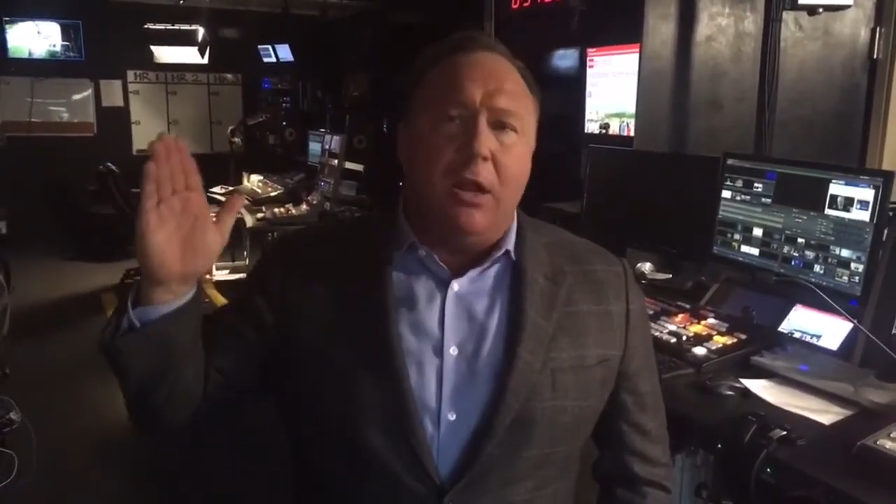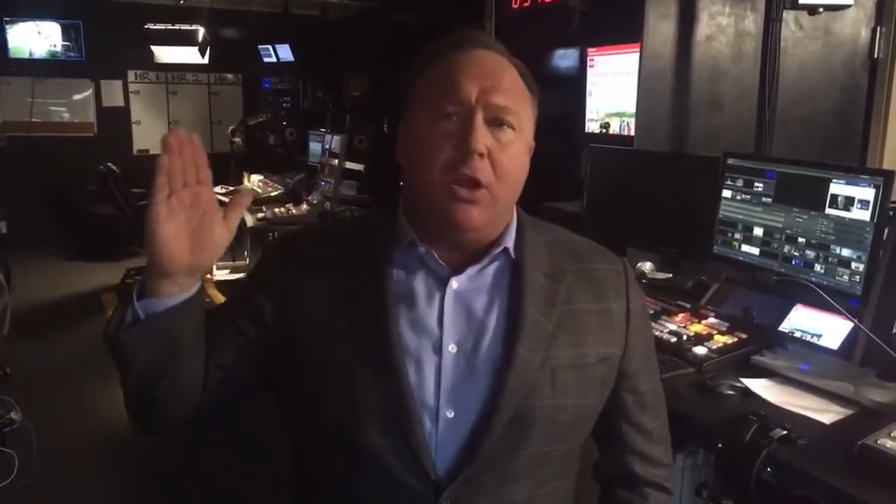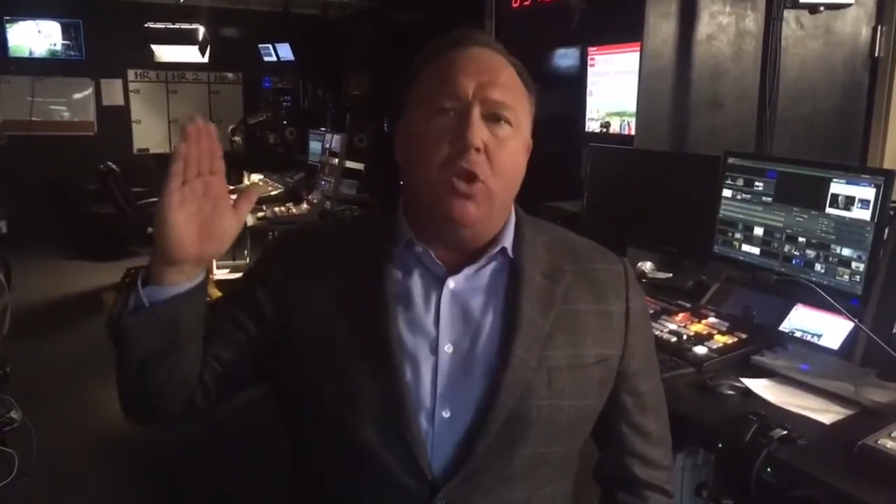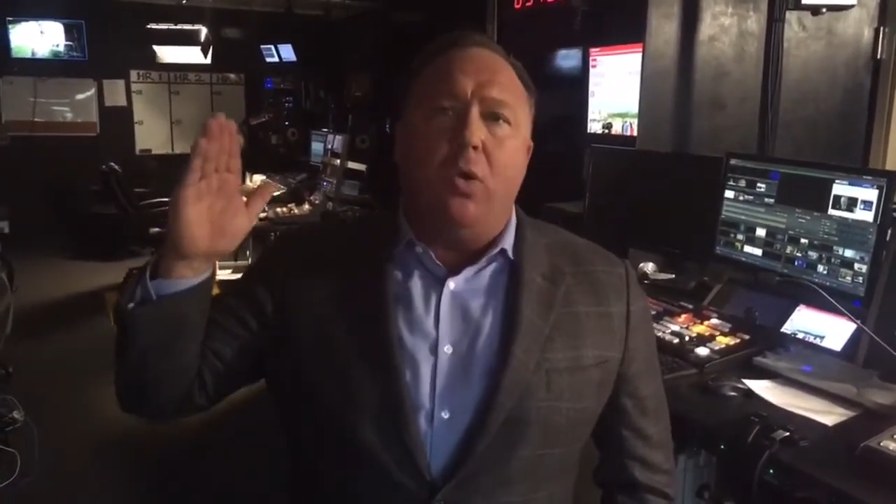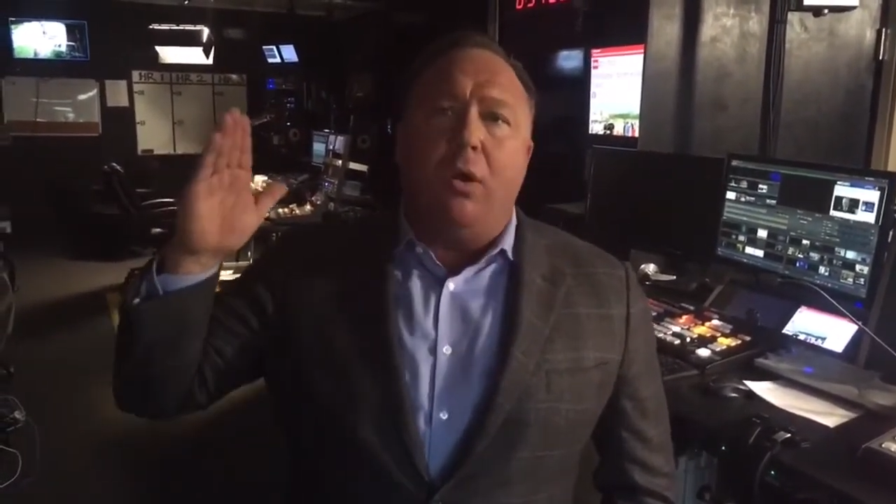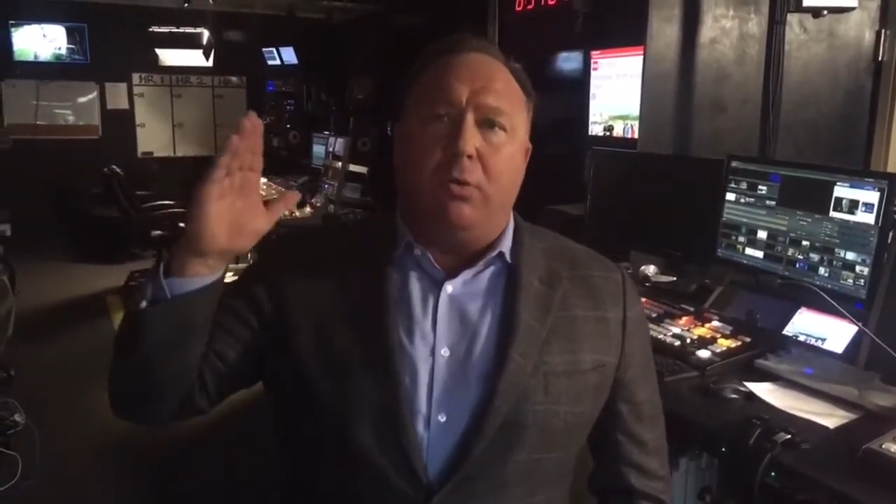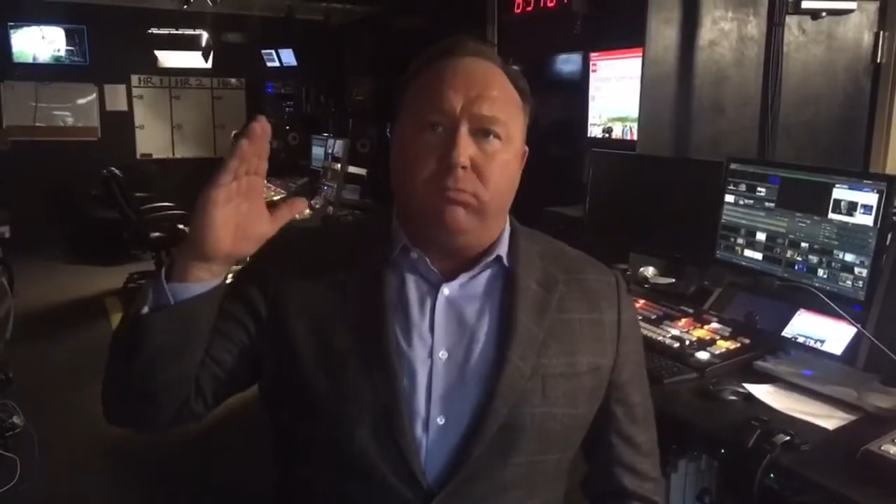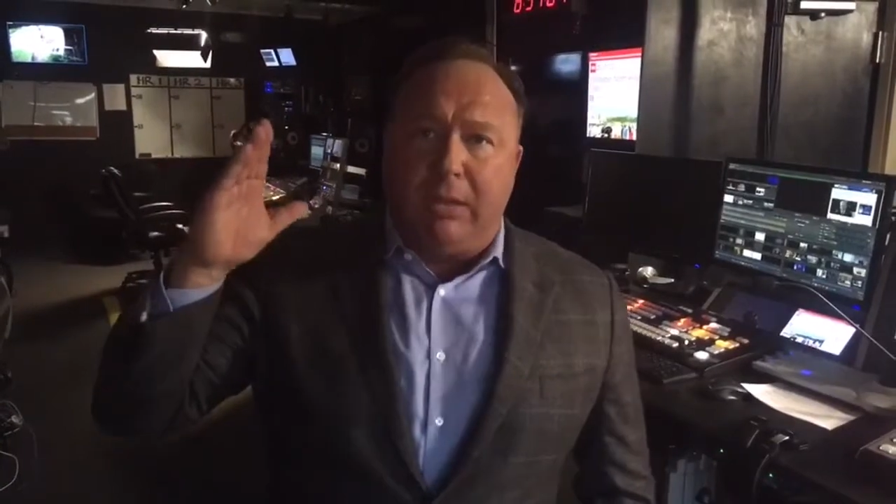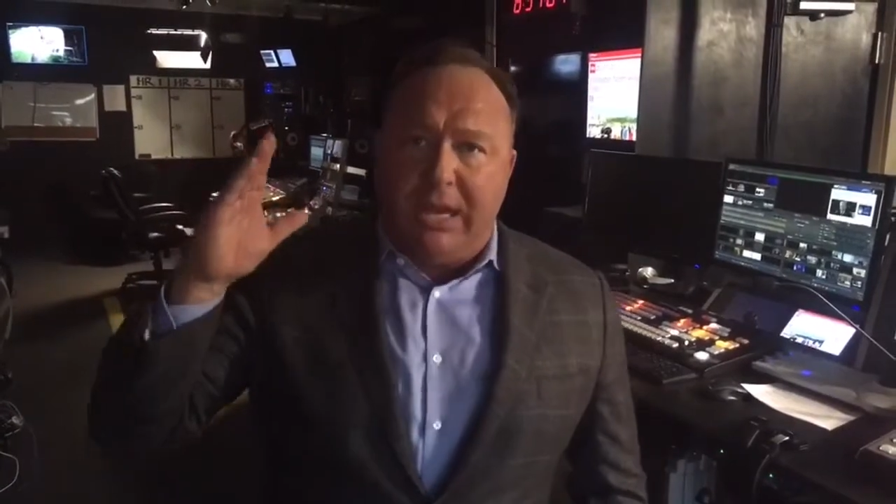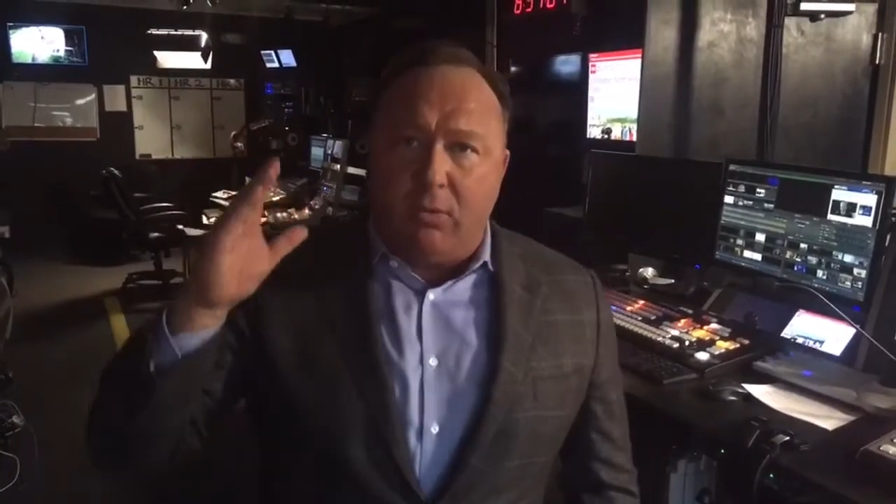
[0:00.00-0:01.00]
who
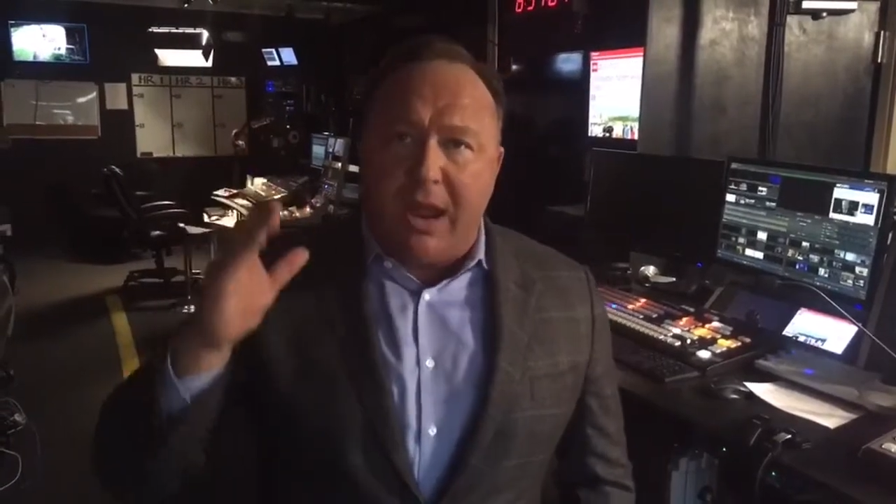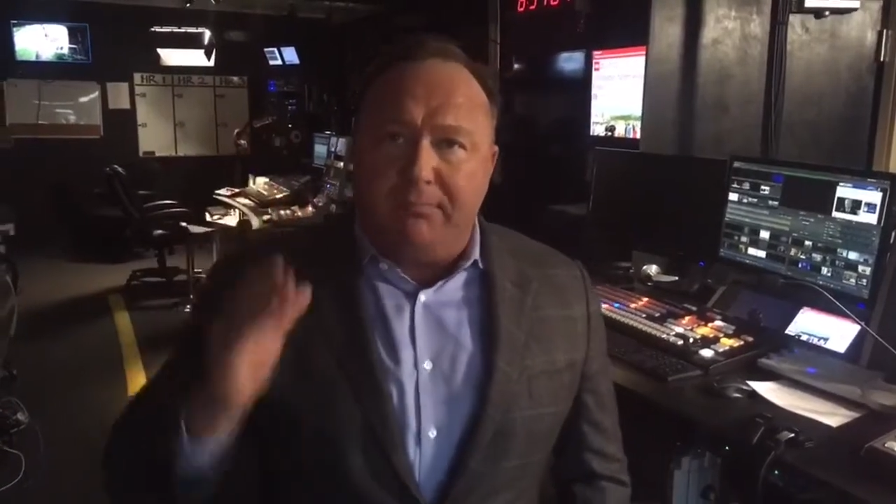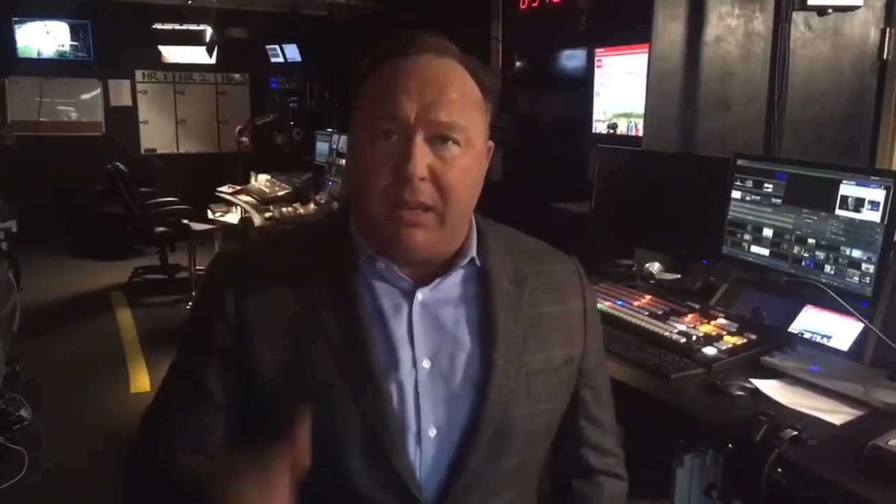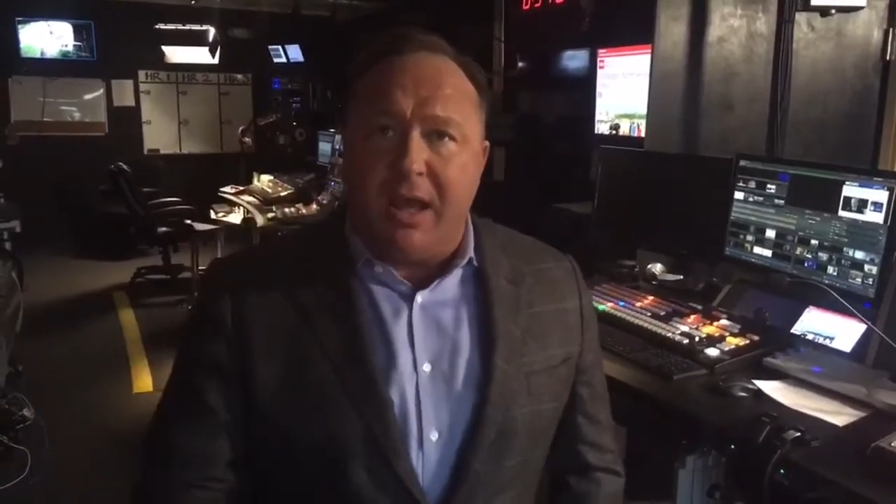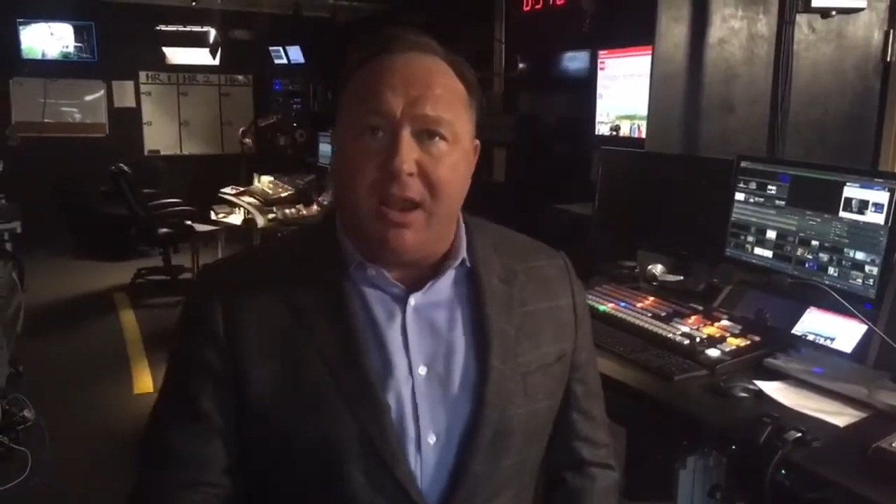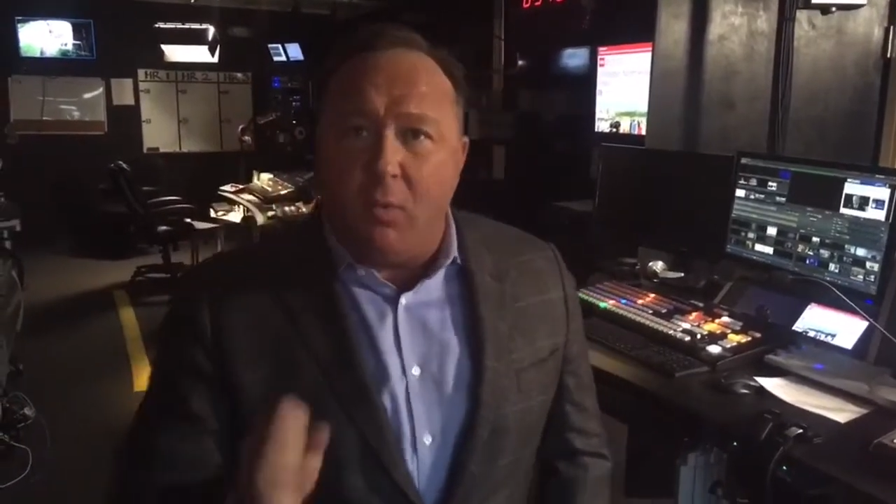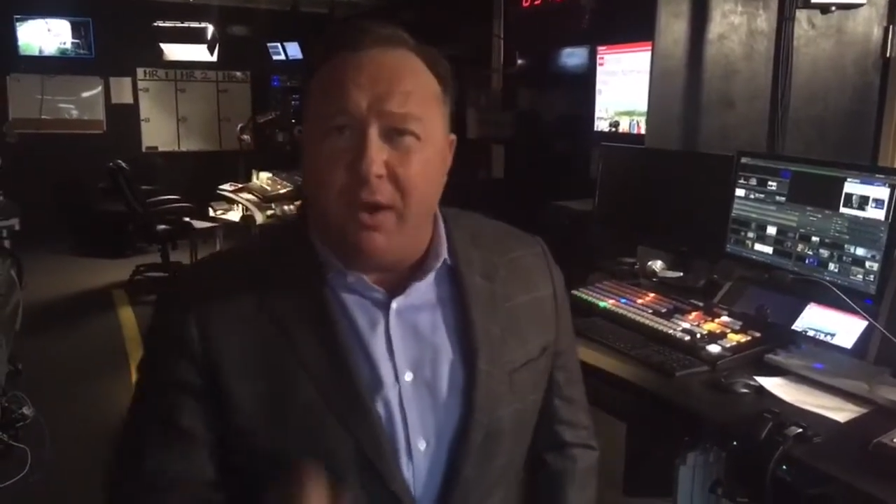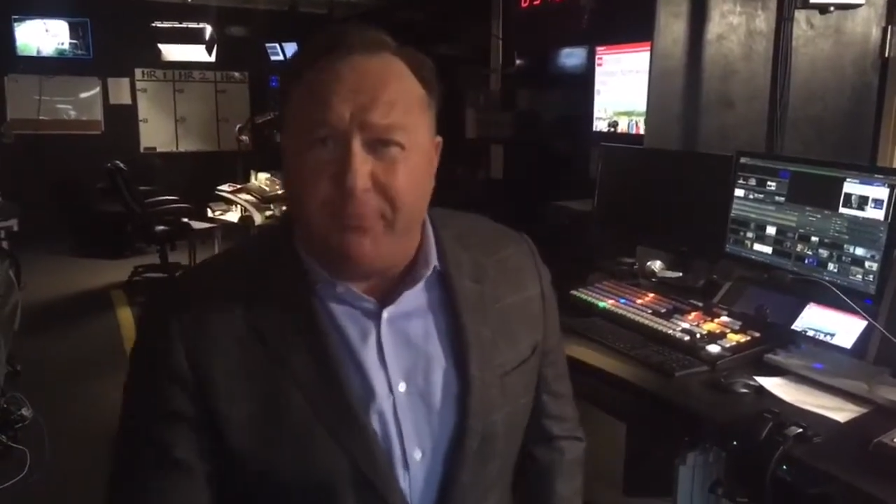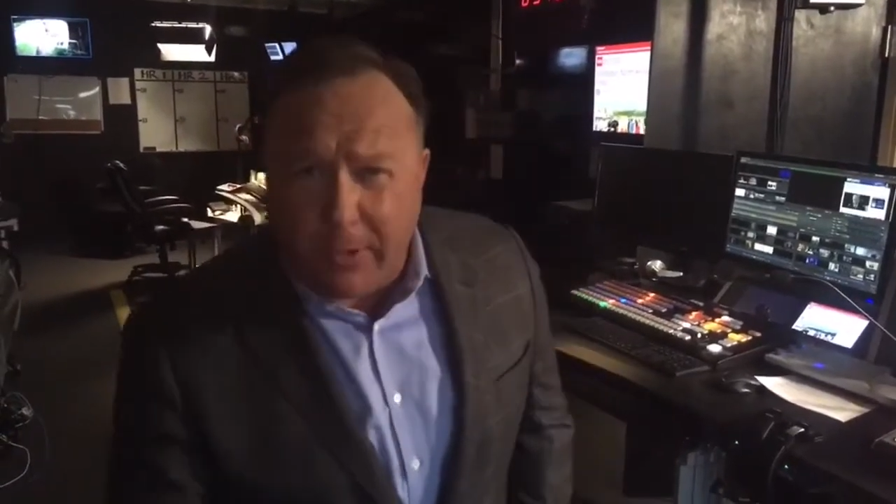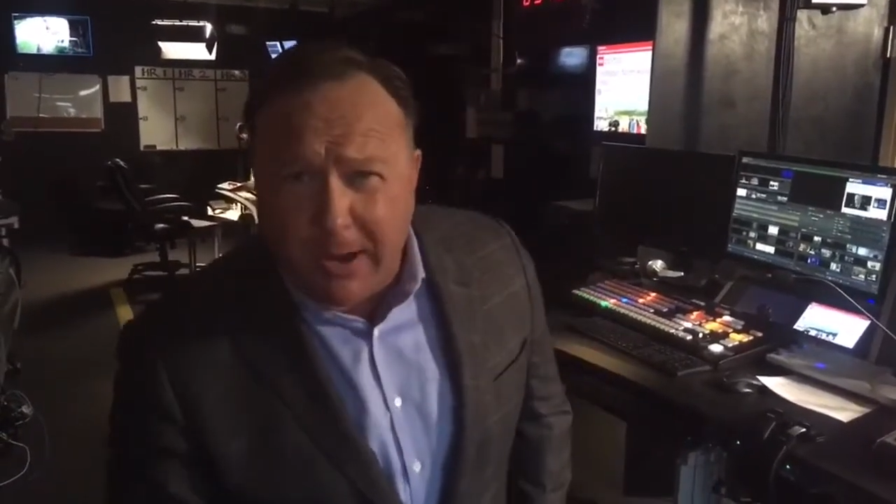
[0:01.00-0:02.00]
bleed red blood and
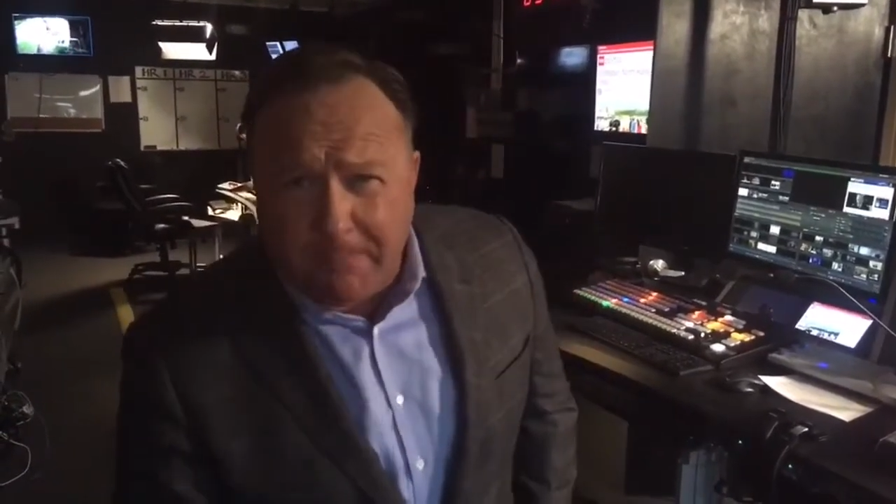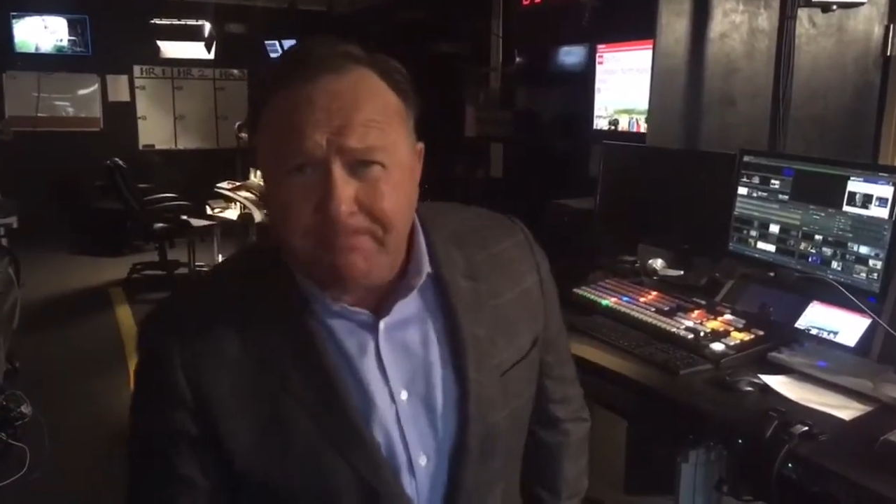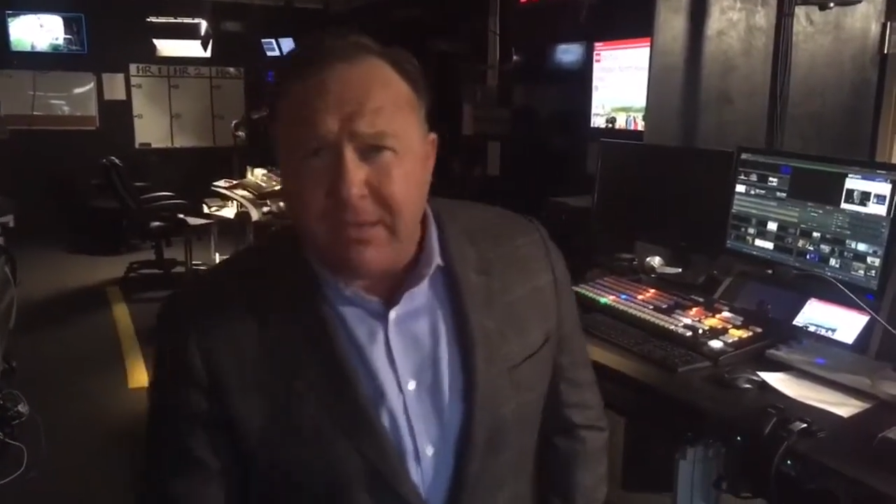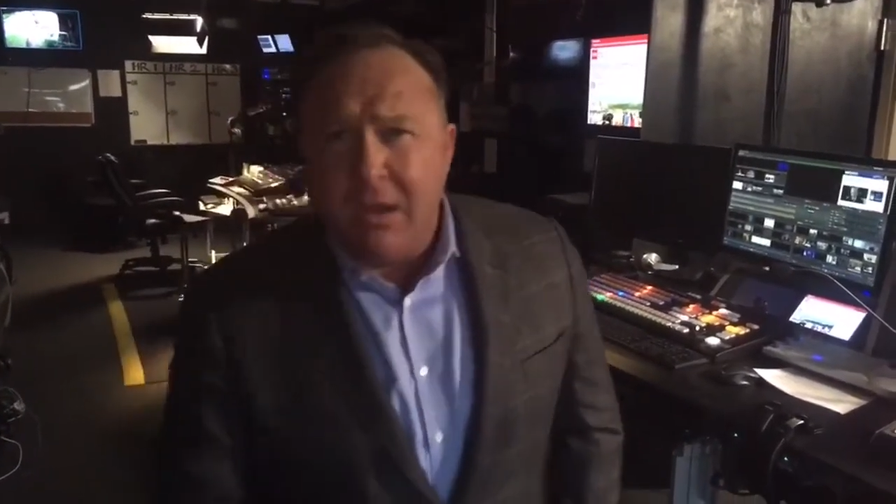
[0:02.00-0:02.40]
want freedom.